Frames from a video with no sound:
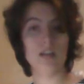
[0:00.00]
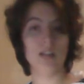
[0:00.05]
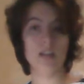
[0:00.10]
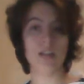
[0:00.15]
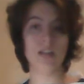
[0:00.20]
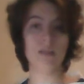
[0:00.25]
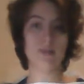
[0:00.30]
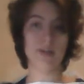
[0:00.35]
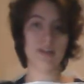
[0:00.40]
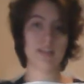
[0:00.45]

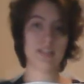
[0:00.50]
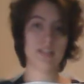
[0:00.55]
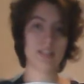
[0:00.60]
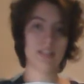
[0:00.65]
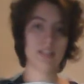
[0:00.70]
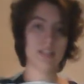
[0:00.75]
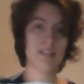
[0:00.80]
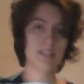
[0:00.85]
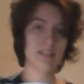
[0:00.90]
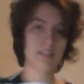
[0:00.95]
Anyways,
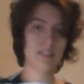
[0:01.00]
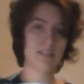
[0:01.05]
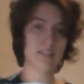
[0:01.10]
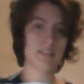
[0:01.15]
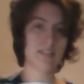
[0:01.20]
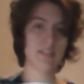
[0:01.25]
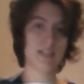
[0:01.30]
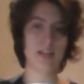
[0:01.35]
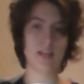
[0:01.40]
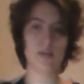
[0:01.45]
this
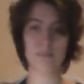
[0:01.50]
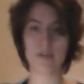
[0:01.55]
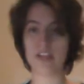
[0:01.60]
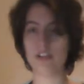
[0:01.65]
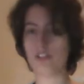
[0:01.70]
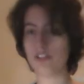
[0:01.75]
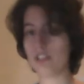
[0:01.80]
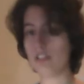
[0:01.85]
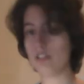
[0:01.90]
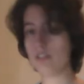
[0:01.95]
is how to make a
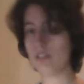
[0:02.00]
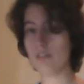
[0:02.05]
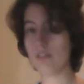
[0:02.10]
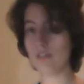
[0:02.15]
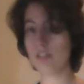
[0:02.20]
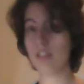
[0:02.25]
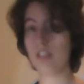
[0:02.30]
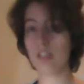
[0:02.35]
chiton.